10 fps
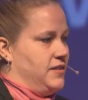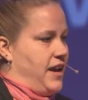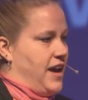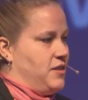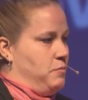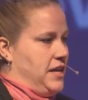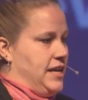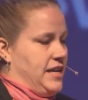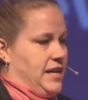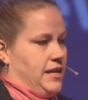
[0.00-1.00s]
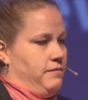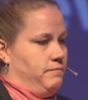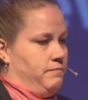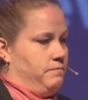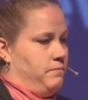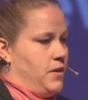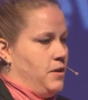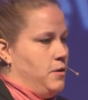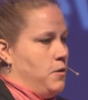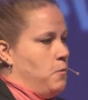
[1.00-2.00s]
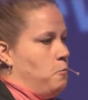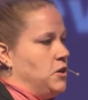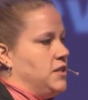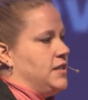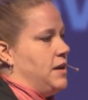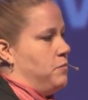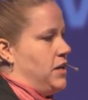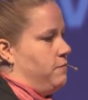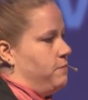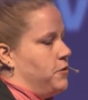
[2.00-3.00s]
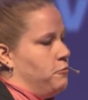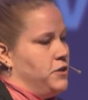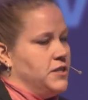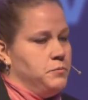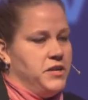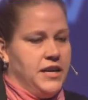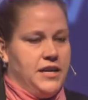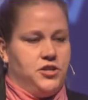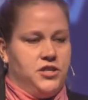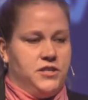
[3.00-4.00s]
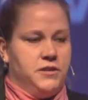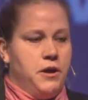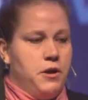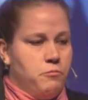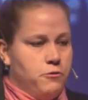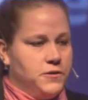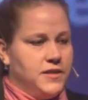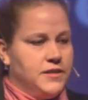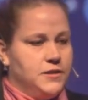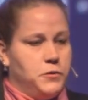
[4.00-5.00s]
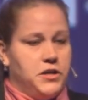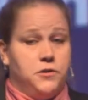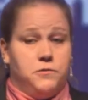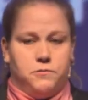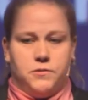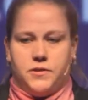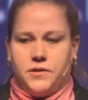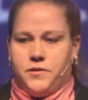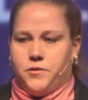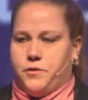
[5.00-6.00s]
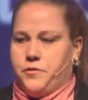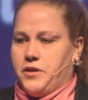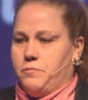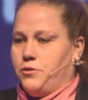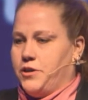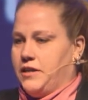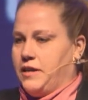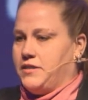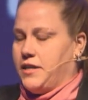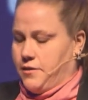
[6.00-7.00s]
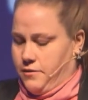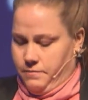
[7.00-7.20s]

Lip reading: at the beginning, what does that mean for the risk mitigation processes we use throughout the employee life cycle?